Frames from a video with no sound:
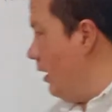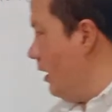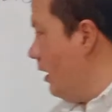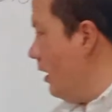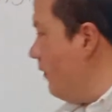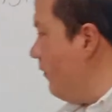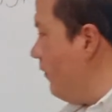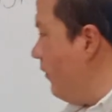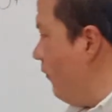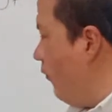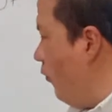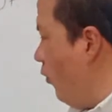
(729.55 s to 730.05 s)

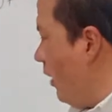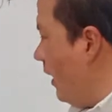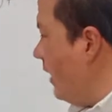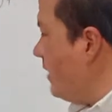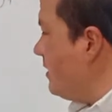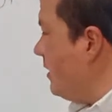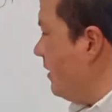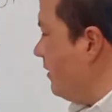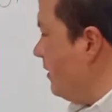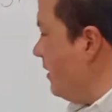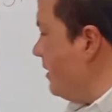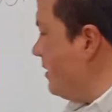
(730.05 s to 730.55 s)
If you focus
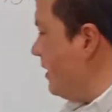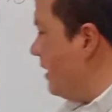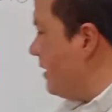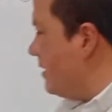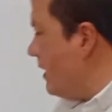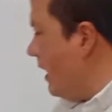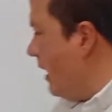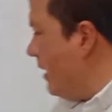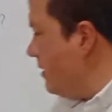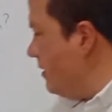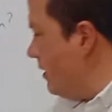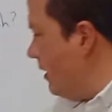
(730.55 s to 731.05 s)
on this
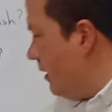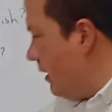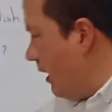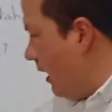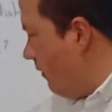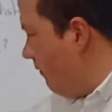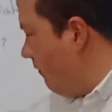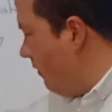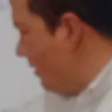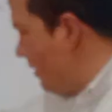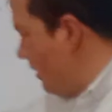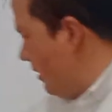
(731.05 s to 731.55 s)
sentence that
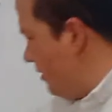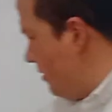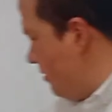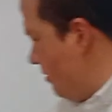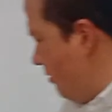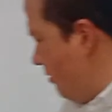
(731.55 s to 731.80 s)
we just